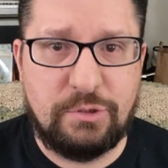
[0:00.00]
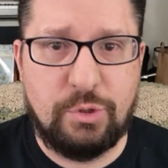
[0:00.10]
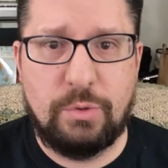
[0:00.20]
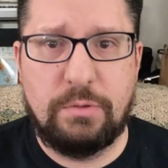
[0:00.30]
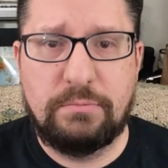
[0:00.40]

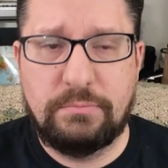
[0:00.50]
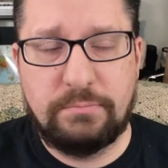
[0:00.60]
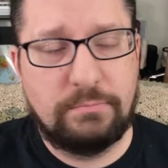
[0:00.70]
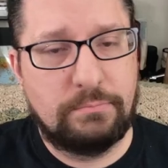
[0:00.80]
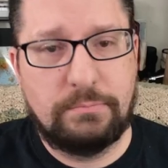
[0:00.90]
Cool.
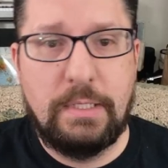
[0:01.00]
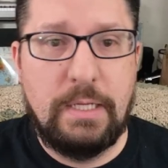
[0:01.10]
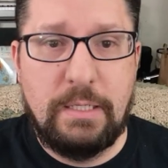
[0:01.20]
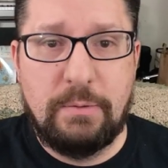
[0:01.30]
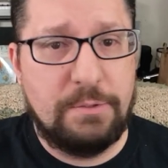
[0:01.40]

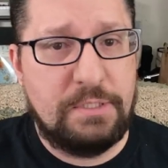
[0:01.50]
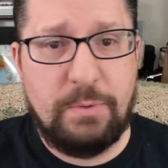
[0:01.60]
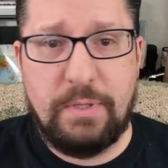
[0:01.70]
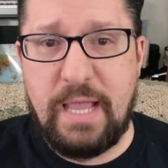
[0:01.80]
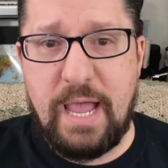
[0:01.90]
We'll
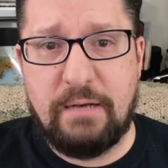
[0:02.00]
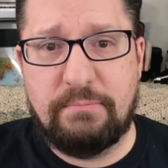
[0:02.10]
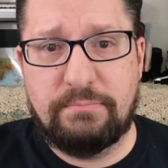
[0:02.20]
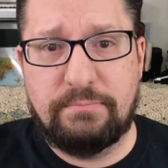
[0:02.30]
see what they got.